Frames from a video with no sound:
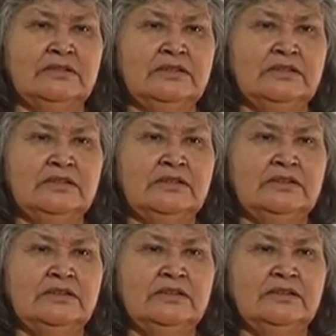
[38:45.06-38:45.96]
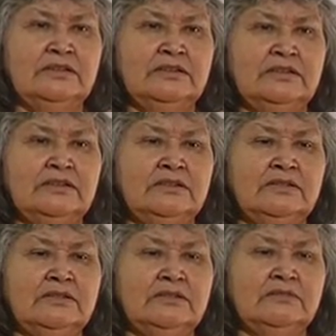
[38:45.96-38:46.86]
That is why I am saying
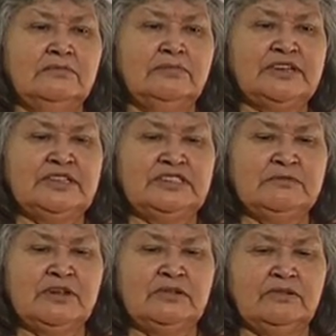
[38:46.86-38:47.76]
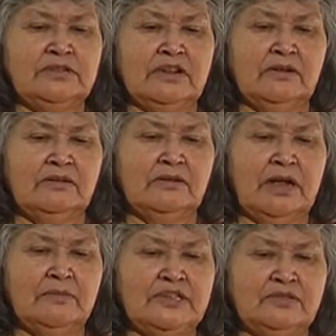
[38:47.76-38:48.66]
we are unable to protect
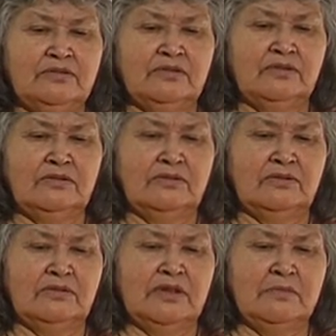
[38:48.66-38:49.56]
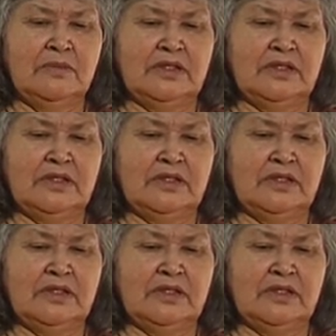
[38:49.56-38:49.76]
all in the community.